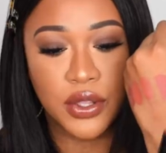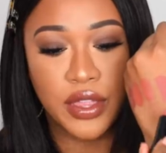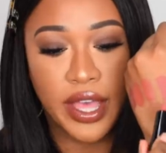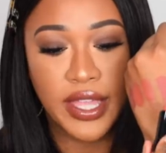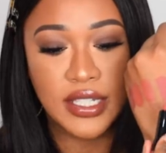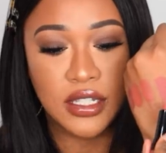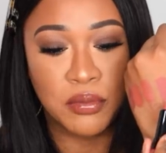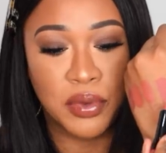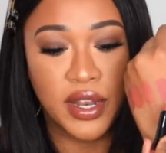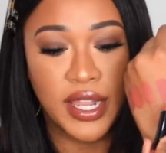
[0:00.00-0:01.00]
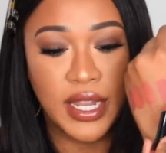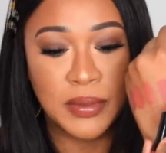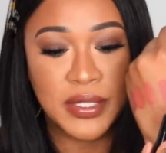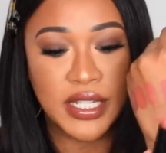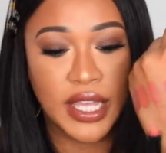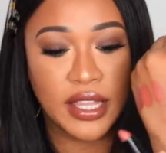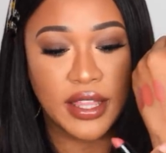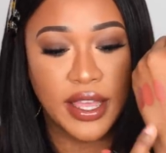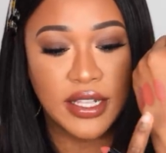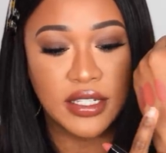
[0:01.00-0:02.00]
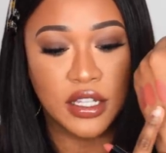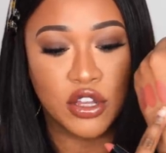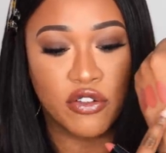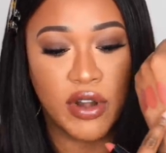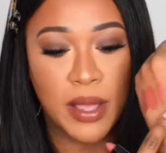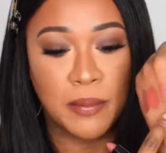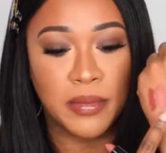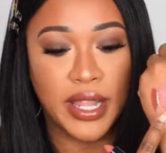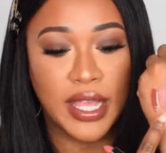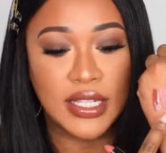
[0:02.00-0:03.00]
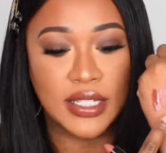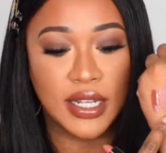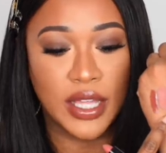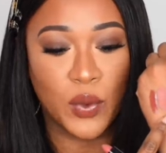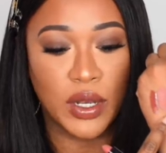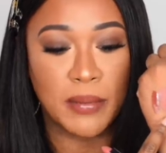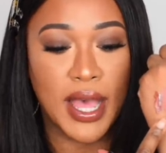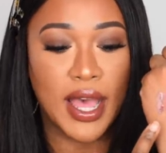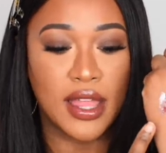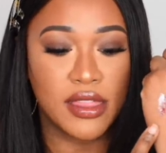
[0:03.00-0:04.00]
So that is the bullet lipstick, that is the creme, that is the liquid matte,